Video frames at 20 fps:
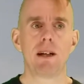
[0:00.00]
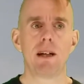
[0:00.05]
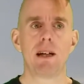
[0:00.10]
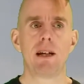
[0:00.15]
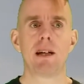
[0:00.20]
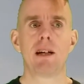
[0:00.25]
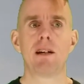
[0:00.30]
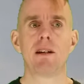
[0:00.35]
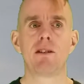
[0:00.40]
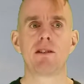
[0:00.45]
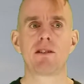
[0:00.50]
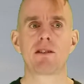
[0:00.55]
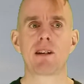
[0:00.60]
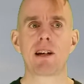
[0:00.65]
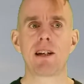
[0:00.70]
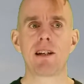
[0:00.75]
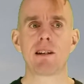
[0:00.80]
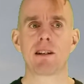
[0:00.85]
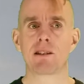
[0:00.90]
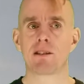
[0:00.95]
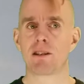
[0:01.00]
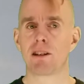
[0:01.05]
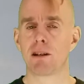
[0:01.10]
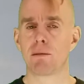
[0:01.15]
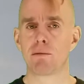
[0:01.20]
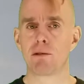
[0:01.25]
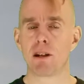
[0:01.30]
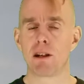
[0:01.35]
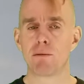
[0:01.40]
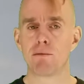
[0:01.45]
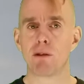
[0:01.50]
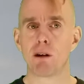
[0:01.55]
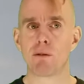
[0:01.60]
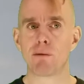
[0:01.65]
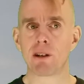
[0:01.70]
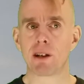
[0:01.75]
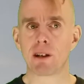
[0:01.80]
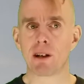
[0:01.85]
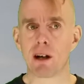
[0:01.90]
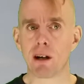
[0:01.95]
is take our terms
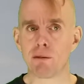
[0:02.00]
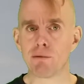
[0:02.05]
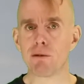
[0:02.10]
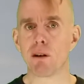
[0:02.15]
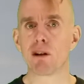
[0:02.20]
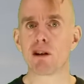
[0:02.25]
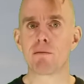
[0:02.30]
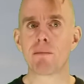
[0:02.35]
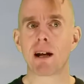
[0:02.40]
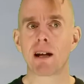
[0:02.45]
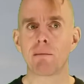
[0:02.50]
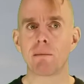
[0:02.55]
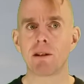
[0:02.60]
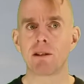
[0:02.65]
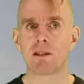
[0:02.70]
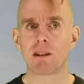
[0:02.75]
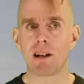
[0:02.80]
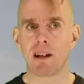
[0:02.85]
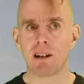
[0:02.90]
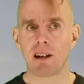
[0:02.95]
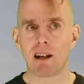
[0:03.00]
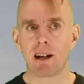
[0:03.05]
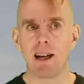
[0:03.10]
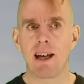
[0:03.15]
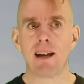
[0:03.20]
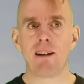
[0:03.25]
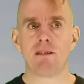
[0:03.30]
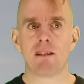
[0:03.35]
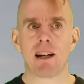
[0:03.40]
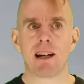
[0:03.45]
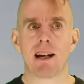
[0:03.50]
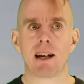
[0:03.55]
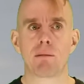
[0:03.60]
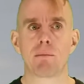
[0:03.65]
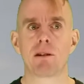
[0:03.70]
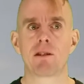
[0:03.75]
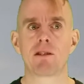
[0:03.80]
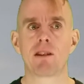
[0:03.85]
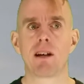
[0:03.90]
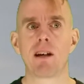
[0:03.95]
involving our volume element and our area
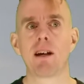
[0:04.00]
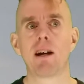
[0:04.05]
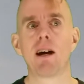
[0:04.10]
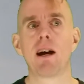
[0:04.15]
element